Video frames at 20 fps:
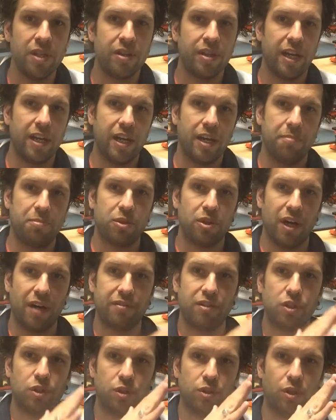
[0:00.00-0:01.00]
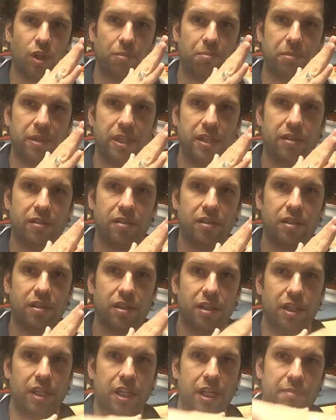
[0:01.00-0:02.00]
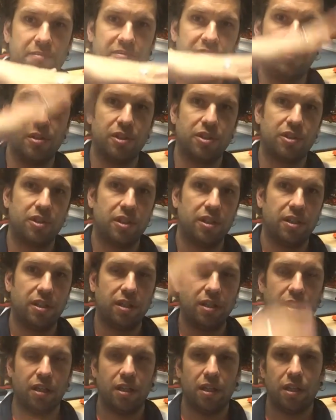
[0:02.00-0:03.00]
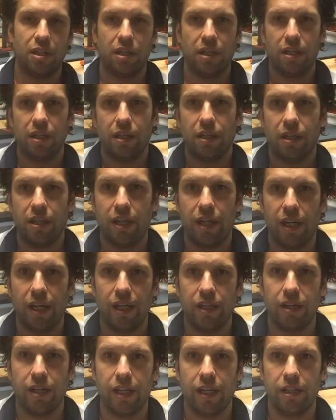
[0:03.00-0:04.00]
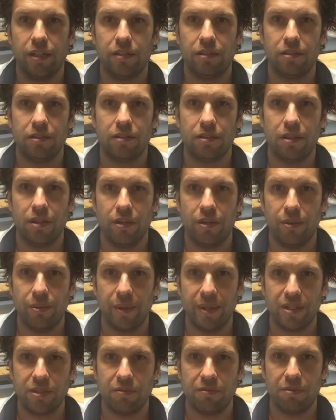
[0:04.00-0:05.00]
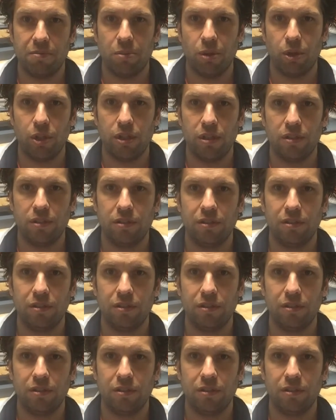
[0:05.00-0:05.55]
that hip drive should not mean hip first, and then the rest of the body.